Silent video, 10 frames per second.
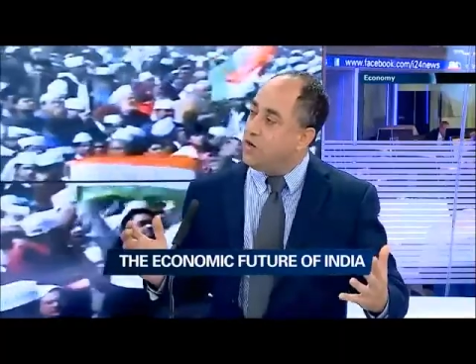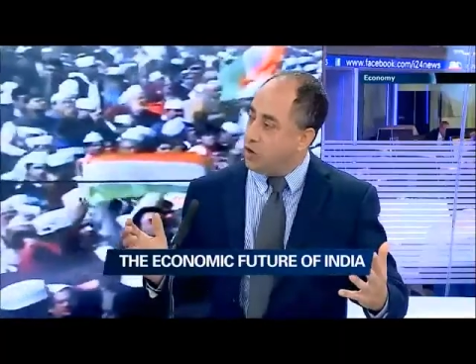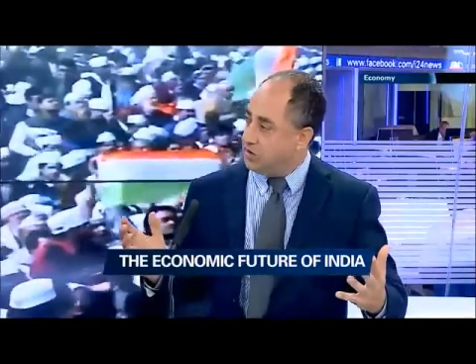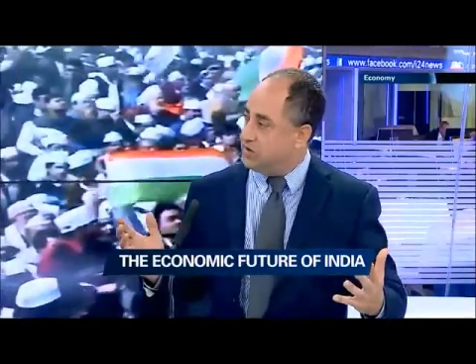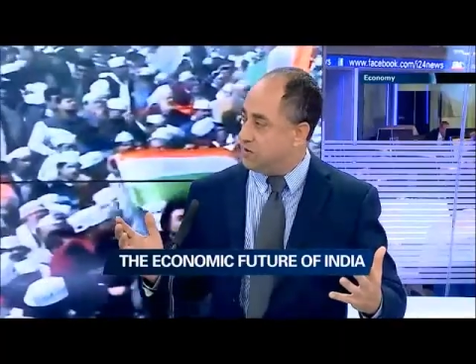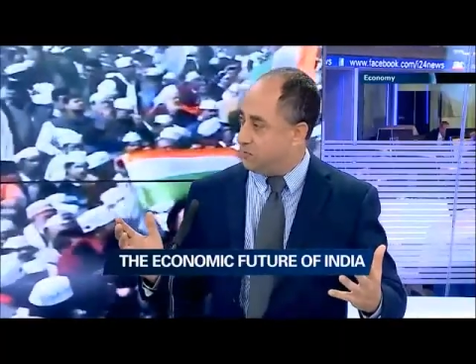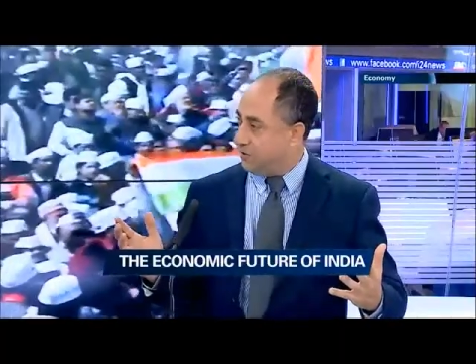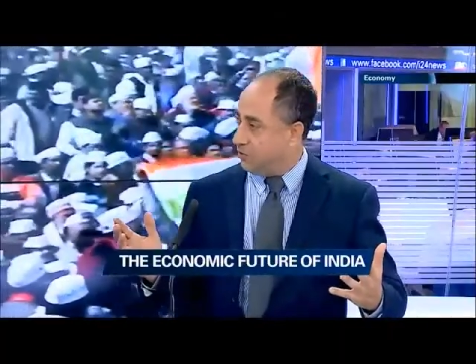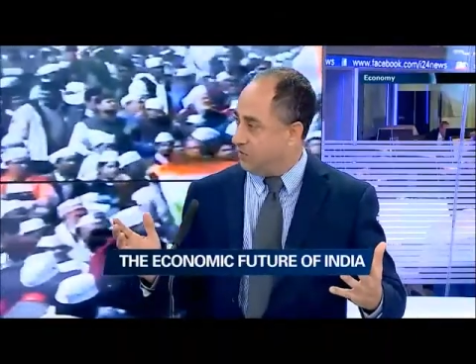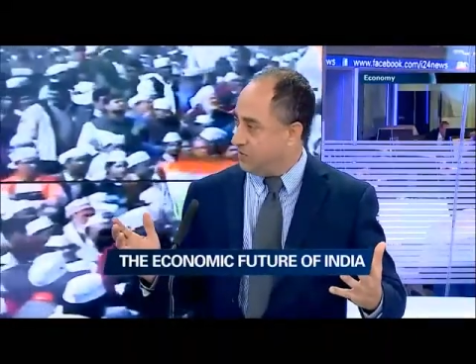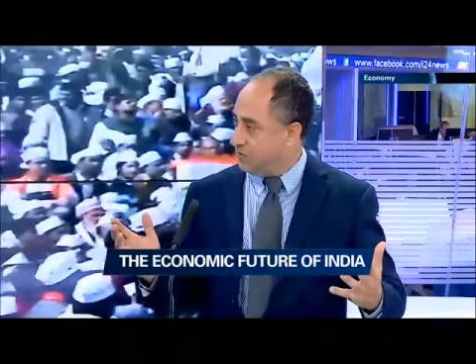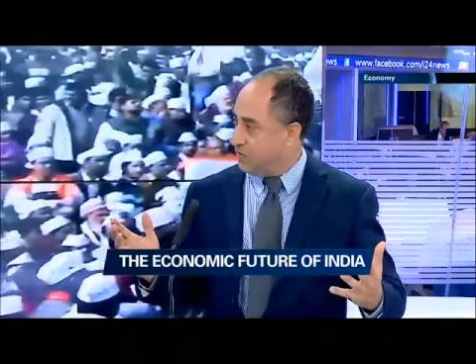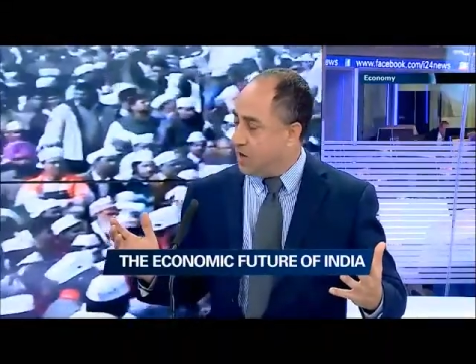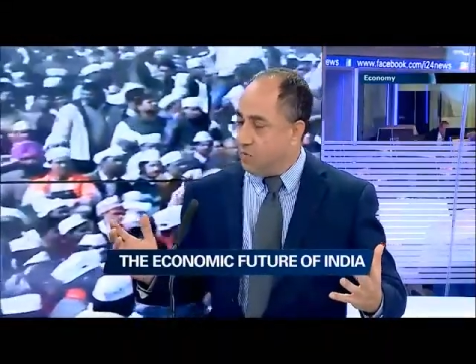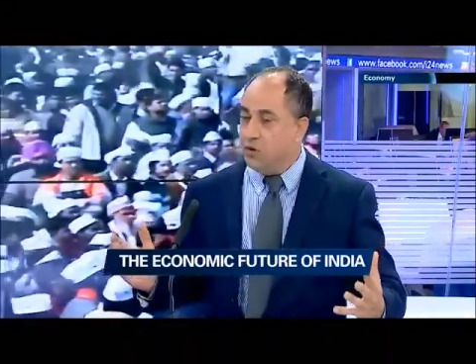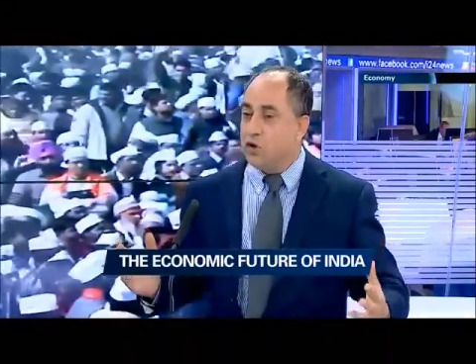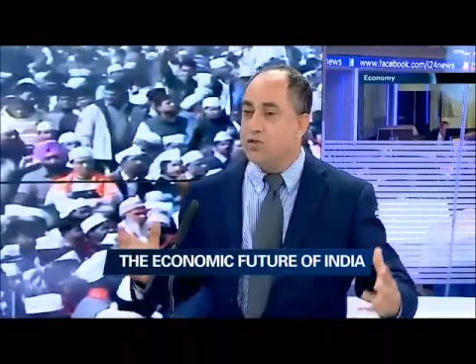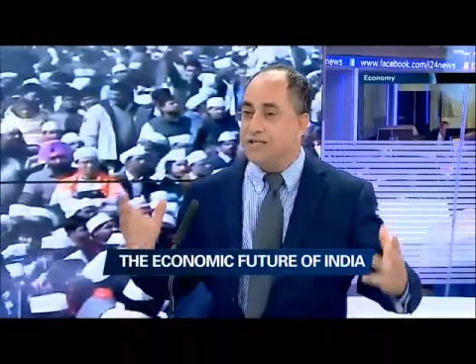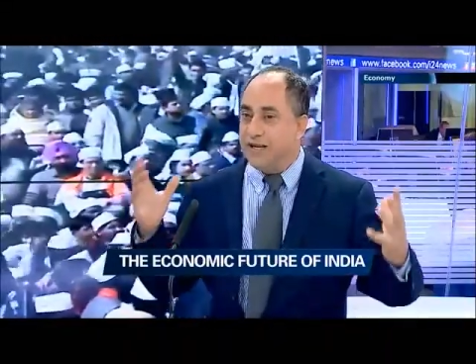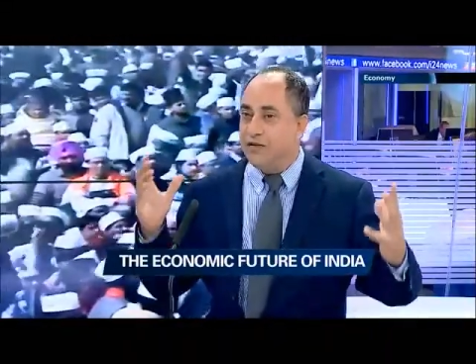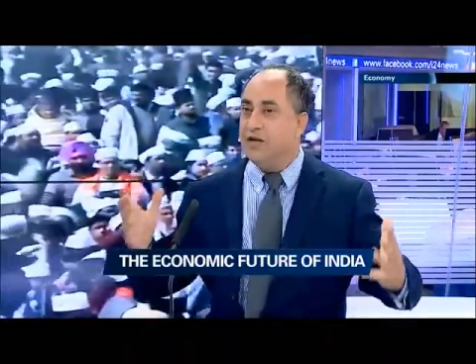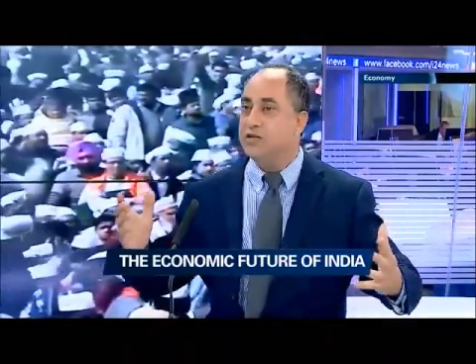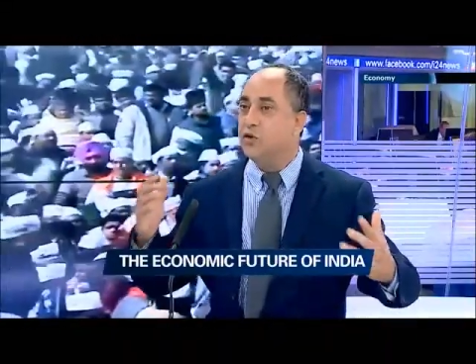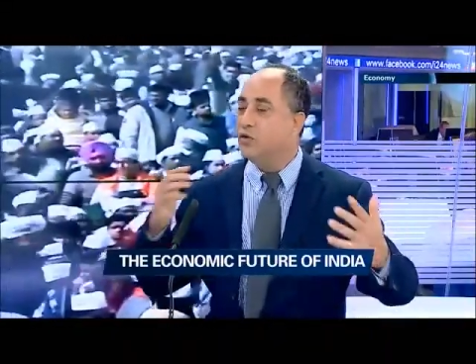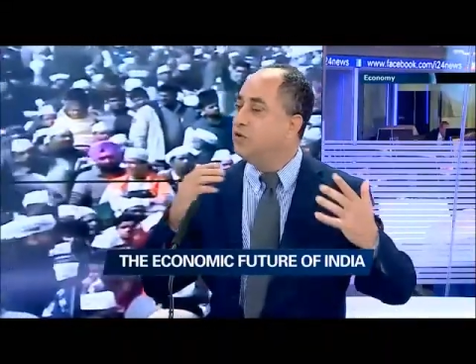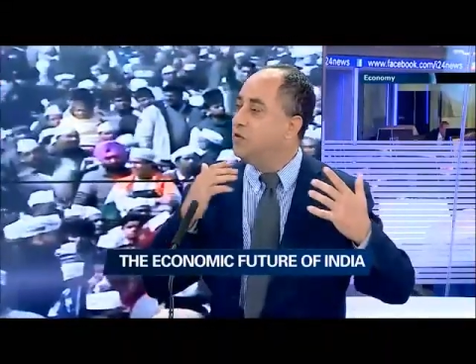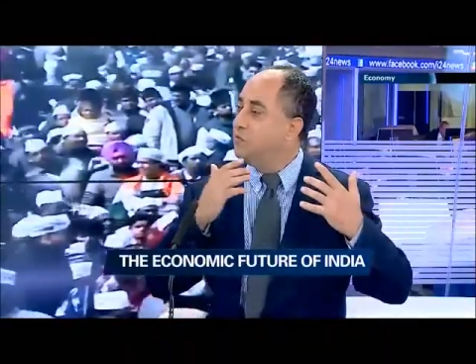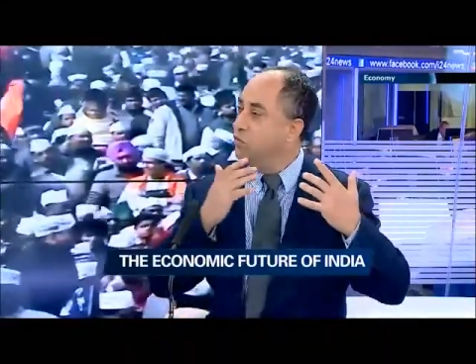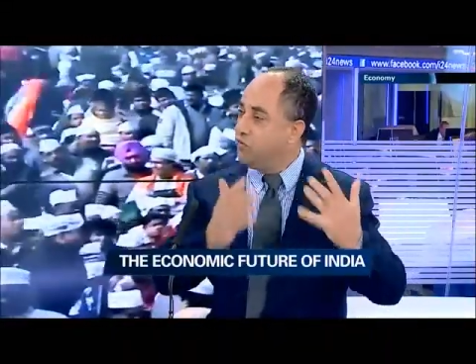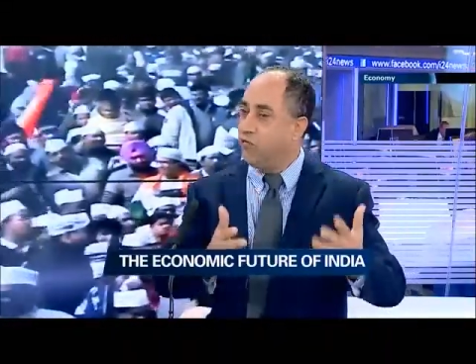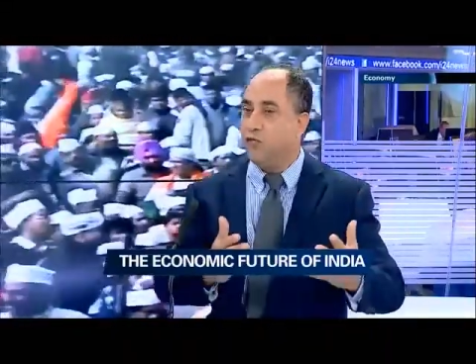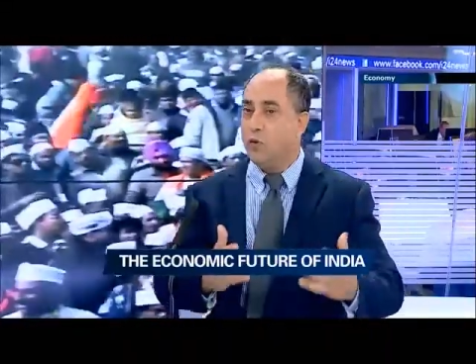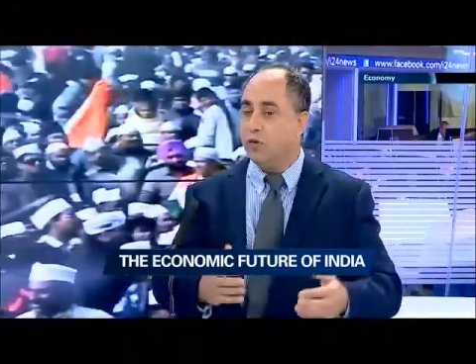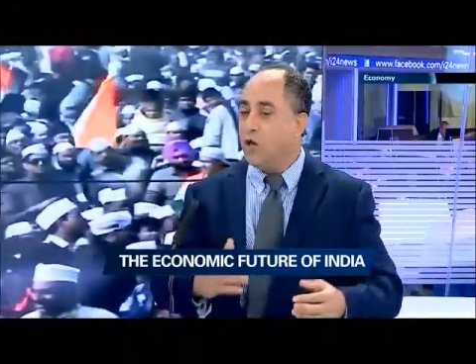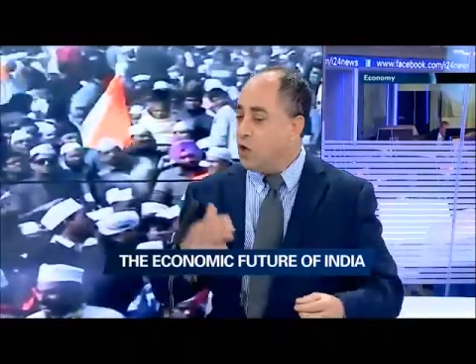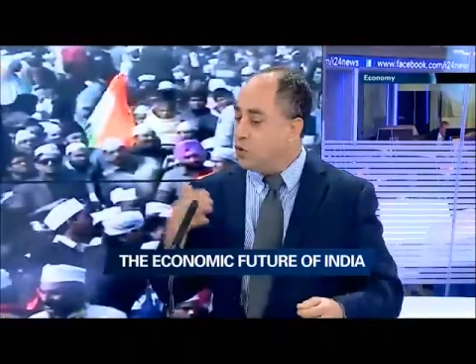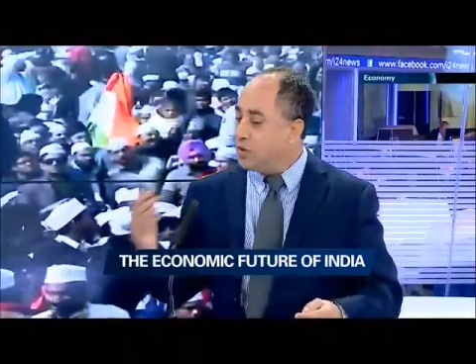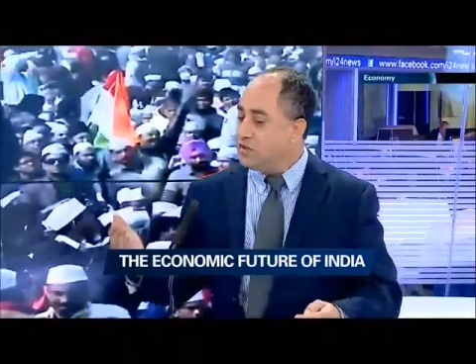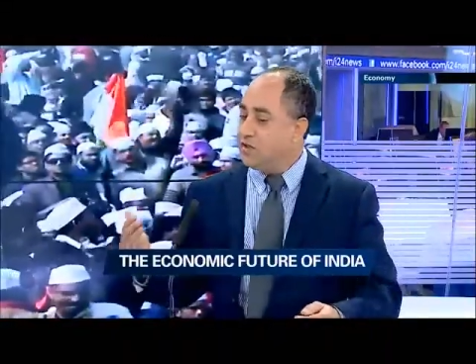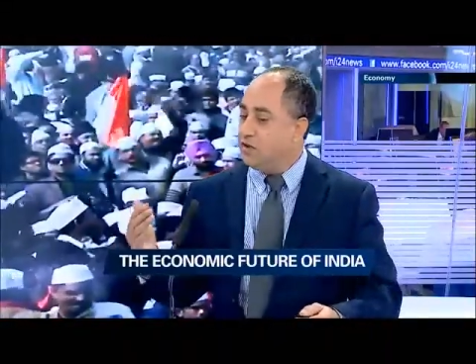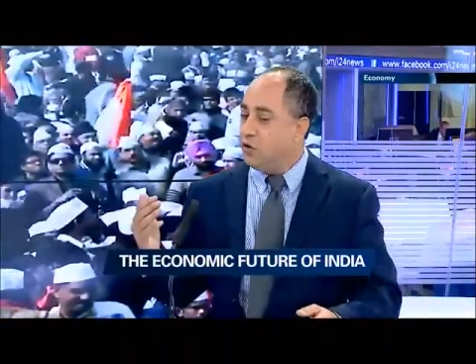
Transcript: not disappear with him, because India is already moving forward. You can see it